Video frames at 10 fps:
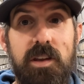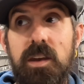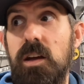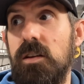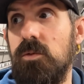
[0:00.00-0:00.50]
to
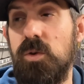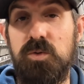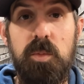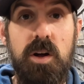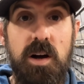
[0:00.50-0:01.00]
date,
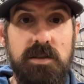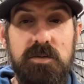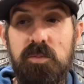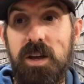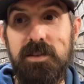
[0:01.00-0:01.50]
which would be
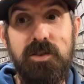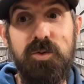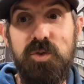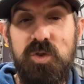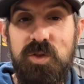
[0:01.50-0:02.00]
awesome because it's
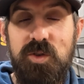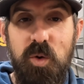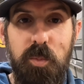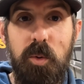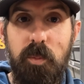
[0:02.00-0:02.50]
a
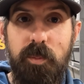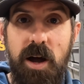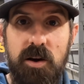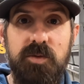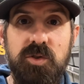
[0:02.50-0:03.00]
super
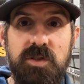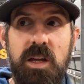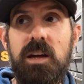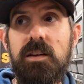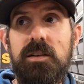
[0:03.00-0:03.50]
powerful
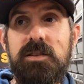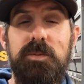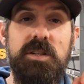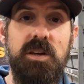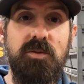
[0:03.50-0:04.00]
snake,
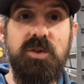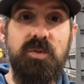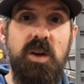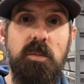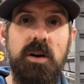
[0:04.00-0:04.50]
especially if it's a
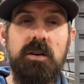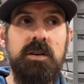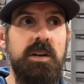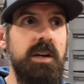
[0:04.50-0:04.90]
female.